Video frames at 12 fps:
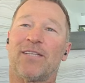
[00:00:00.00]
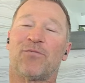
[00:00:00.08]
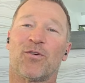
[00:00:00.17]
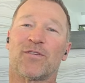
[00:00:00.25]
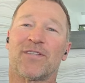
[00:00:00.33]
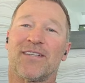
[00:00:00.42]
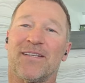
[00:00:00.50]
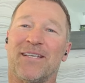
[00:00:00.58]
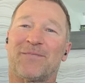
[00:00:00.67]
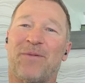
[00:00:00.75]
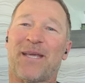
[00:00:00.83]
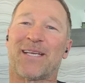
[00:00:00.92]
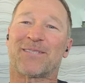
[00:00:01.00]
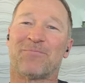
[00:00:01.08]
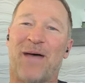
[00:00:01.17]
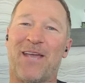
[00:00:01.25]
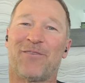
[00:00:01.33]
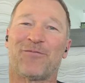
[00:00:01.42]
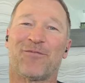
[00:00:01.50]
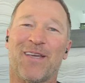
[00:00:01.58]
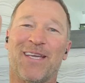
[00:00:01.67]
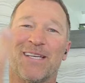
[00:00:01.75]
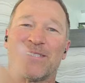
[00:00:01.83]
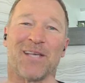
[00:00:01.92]
I swear to God, it was as big as
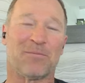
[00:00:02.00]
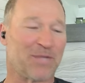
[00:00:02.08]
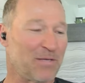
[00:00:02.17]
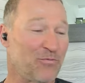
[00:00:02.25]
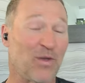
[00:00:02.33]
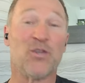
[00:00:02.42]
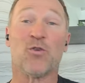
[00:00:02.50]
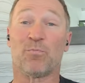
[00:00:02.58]
my fingers.